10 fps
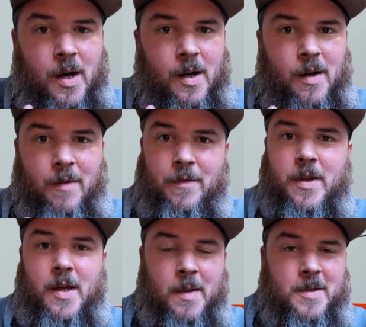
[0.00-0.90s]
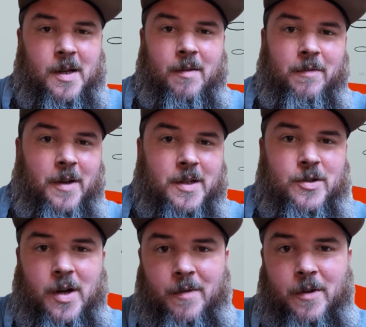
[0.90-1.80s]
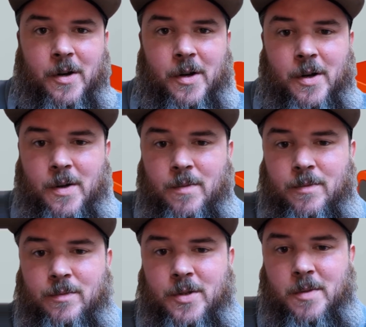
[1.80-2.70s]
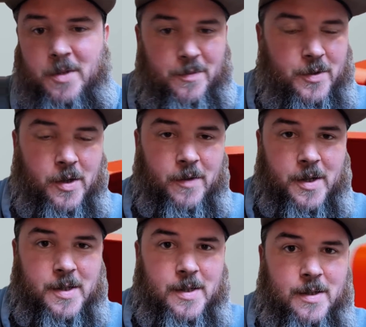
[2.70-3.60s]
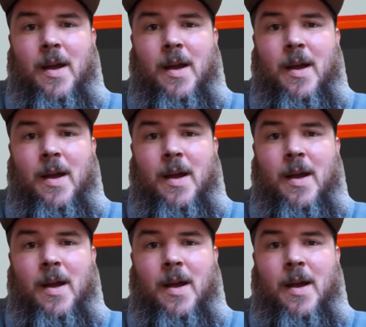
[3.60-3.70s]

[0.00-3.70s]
of the Amazon Flex driver terms of service,